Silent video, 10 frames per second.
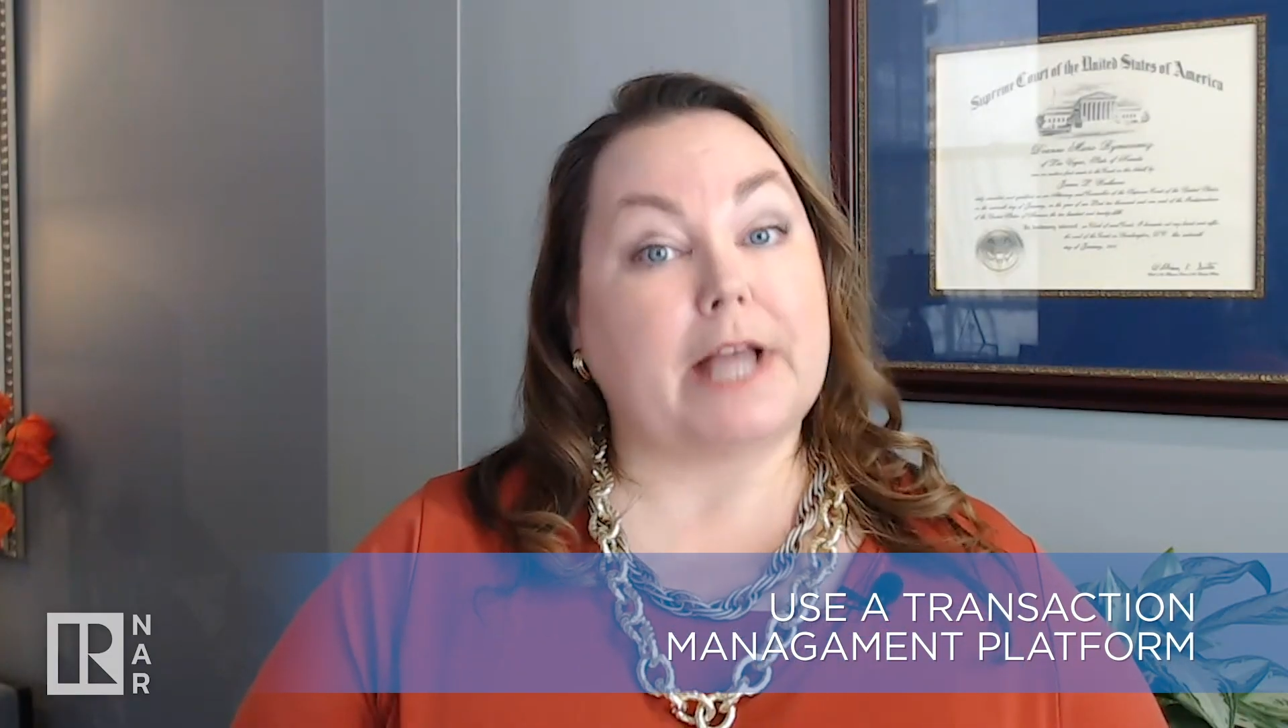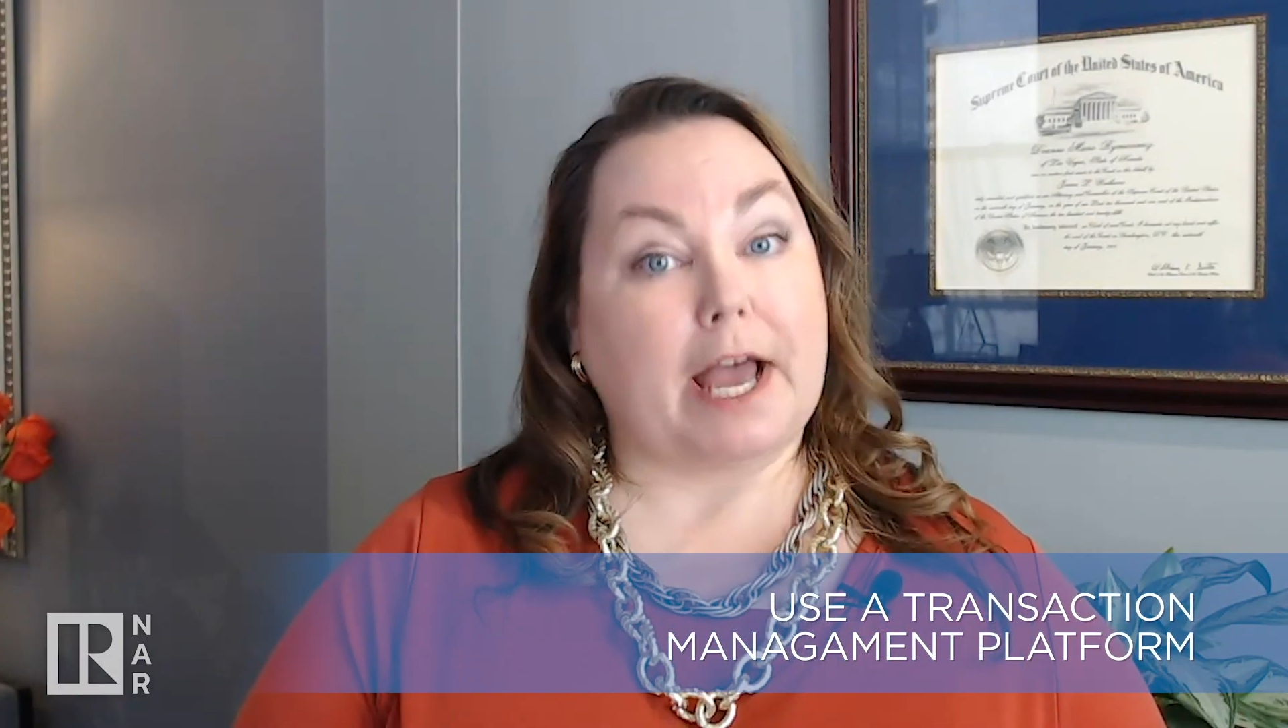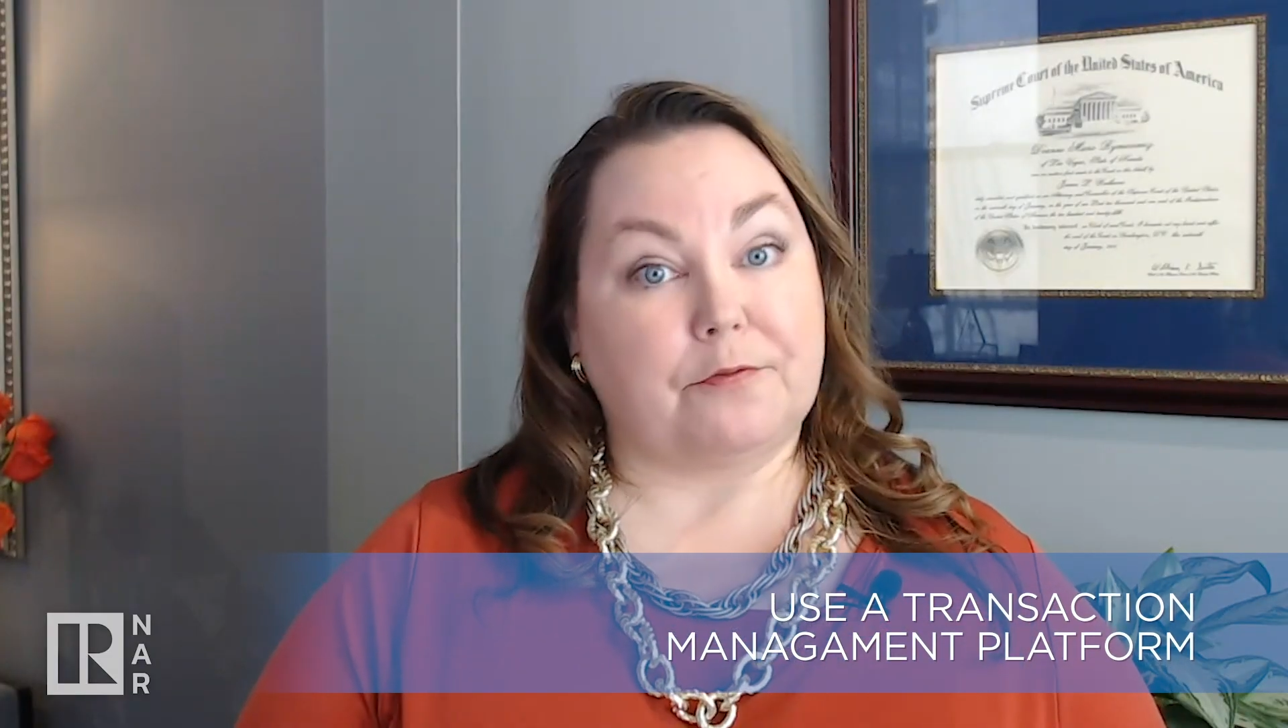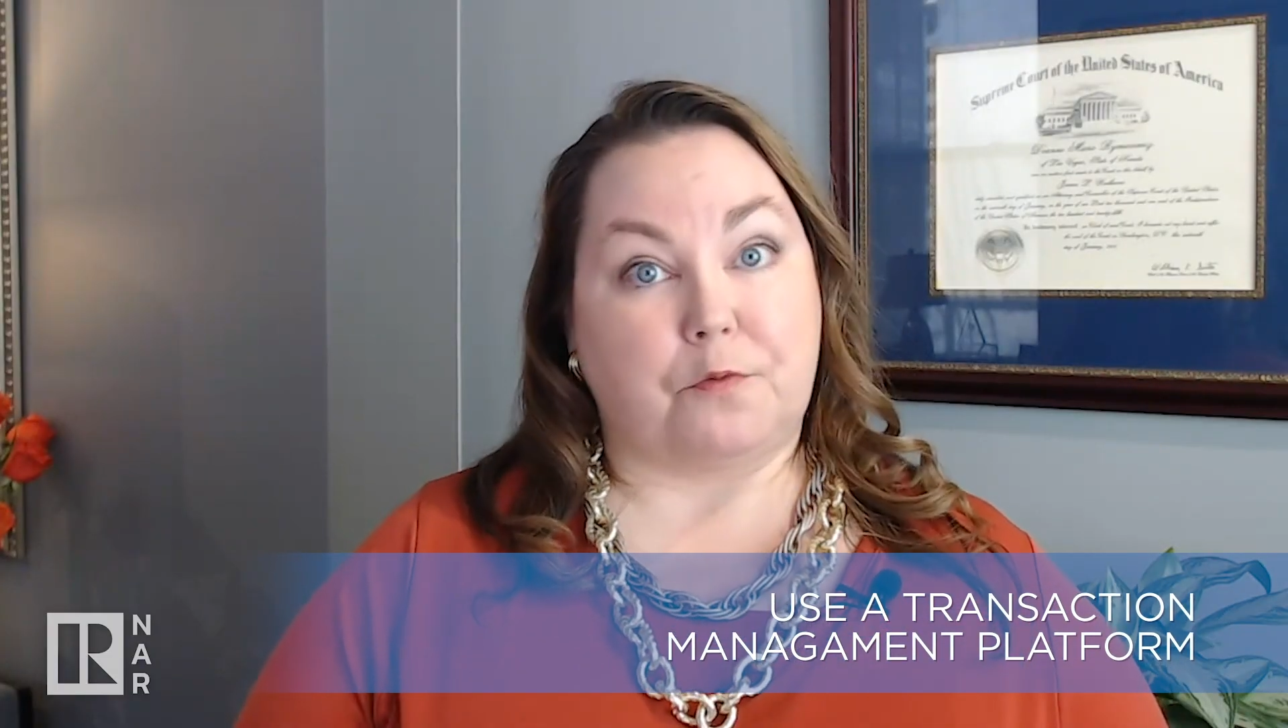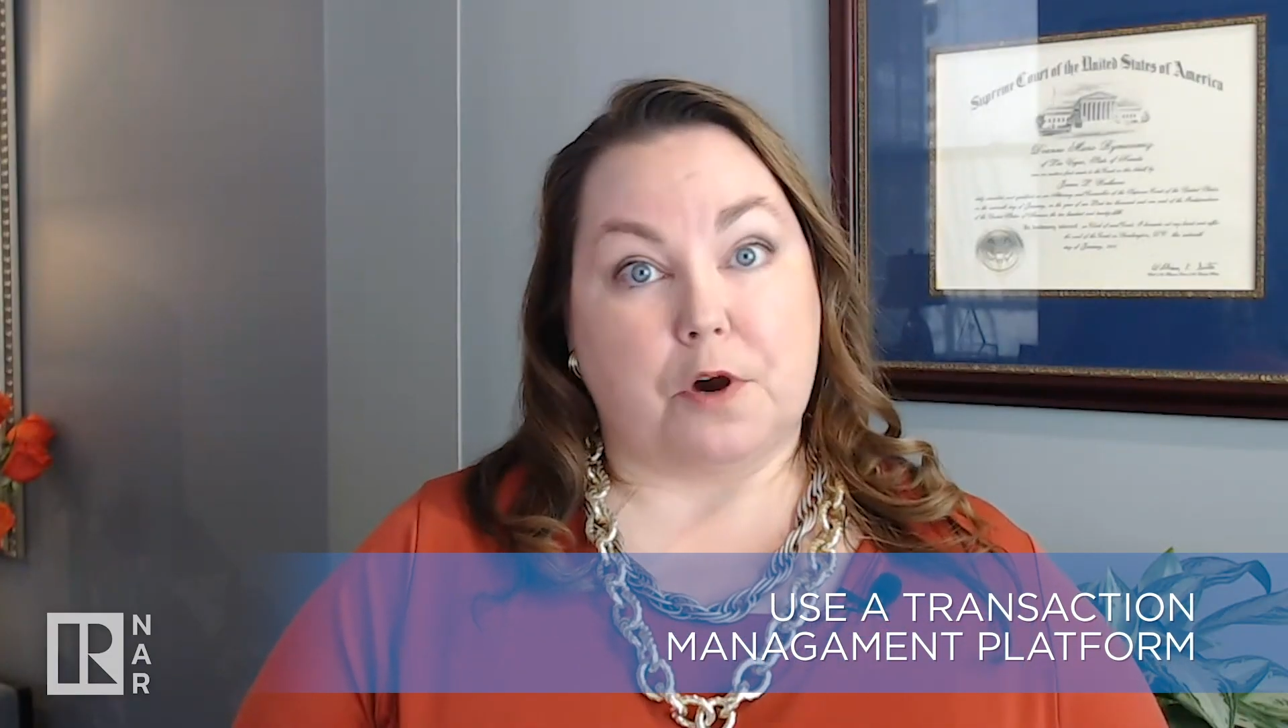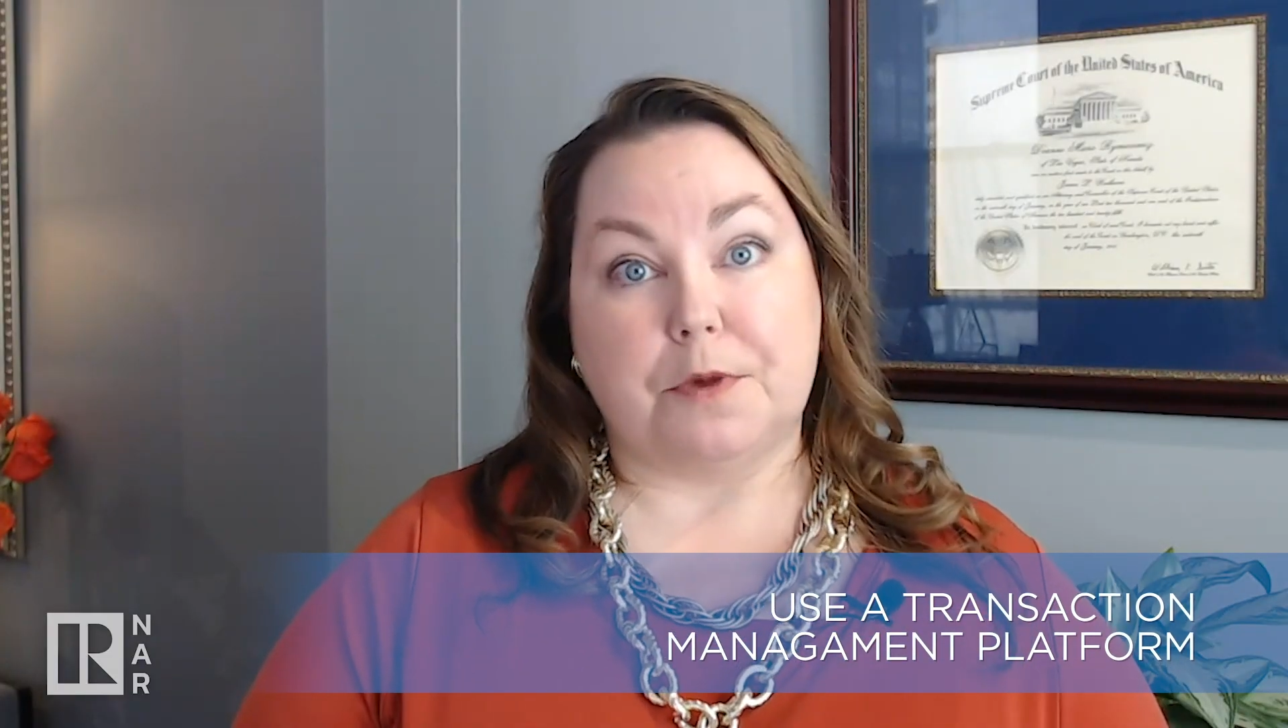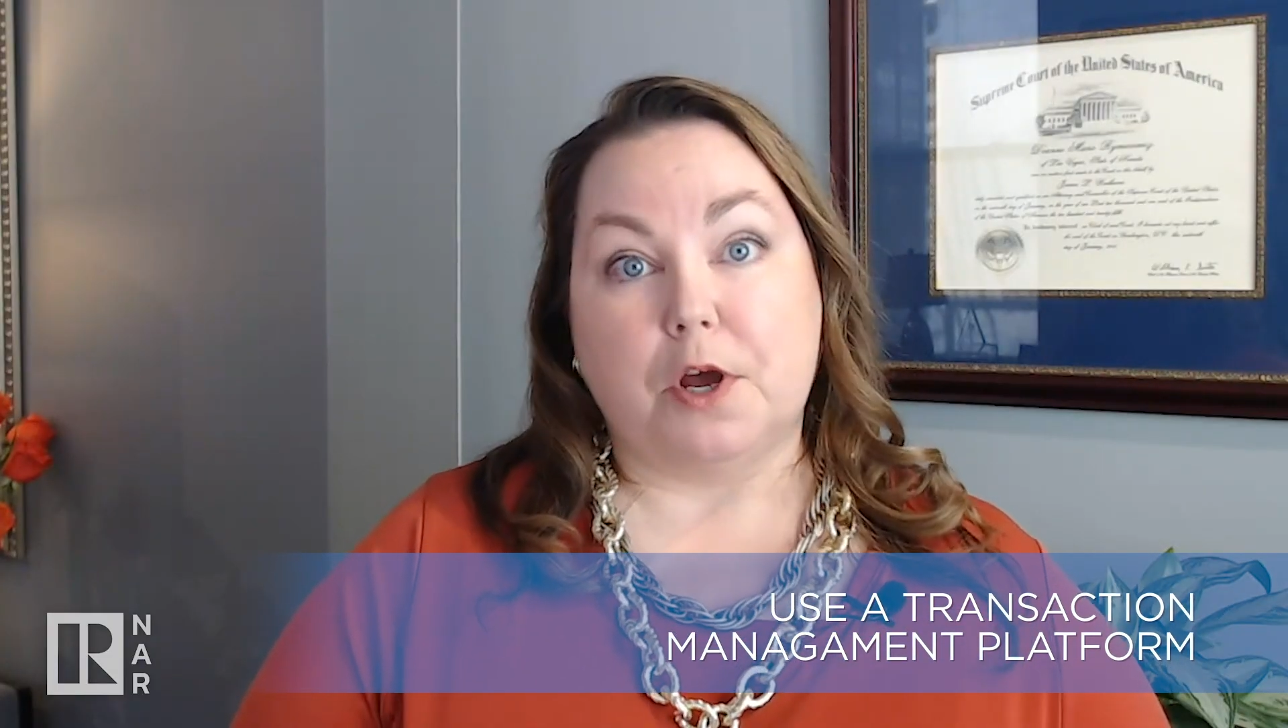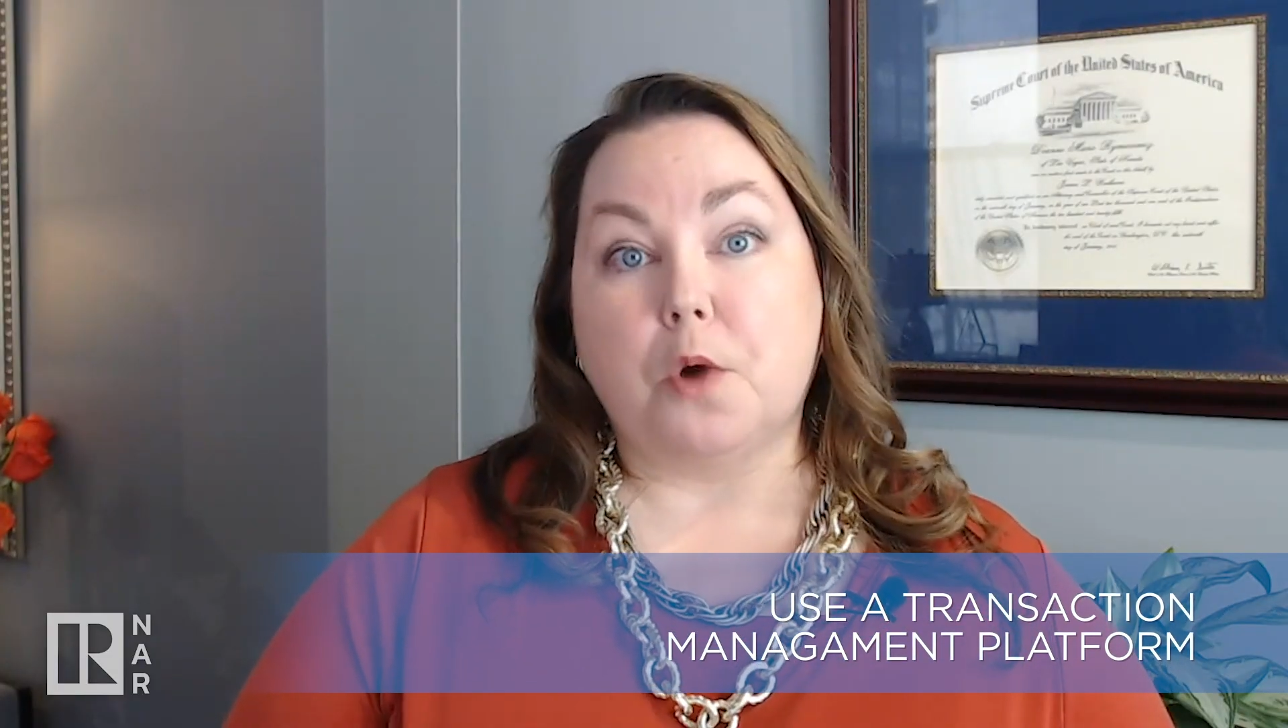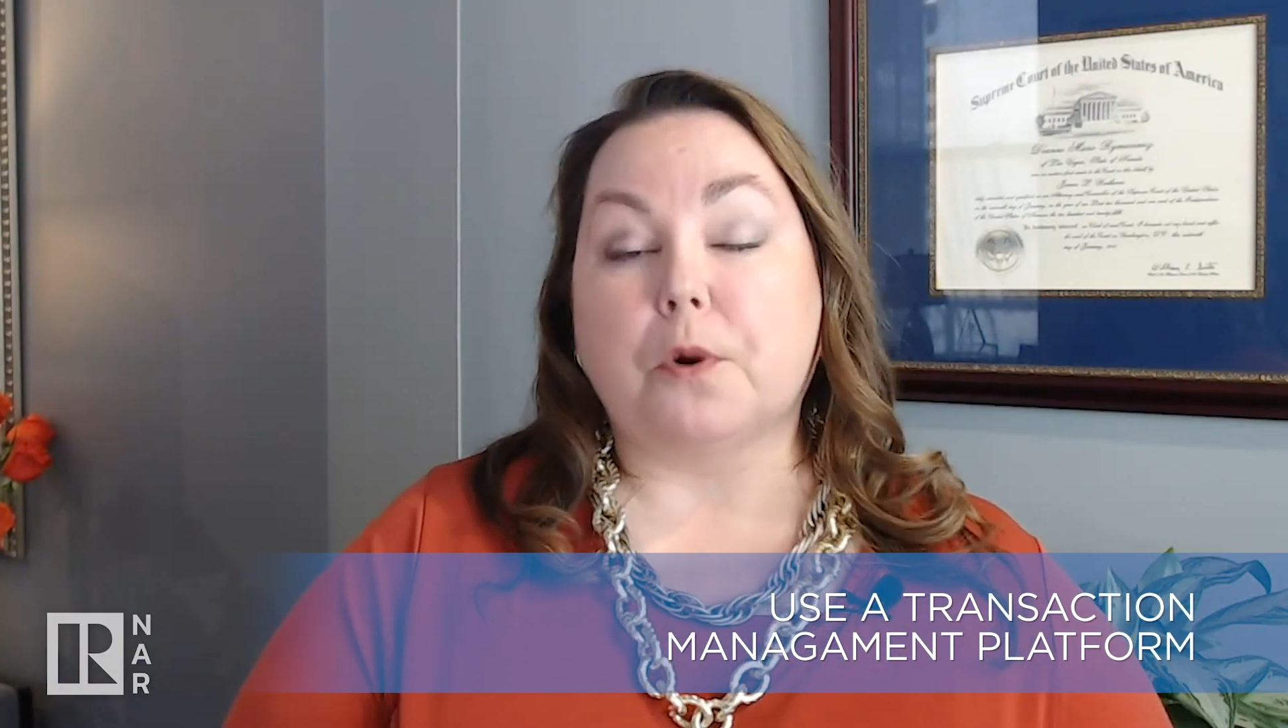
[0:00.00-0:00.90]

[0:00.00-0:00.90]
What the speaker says: platform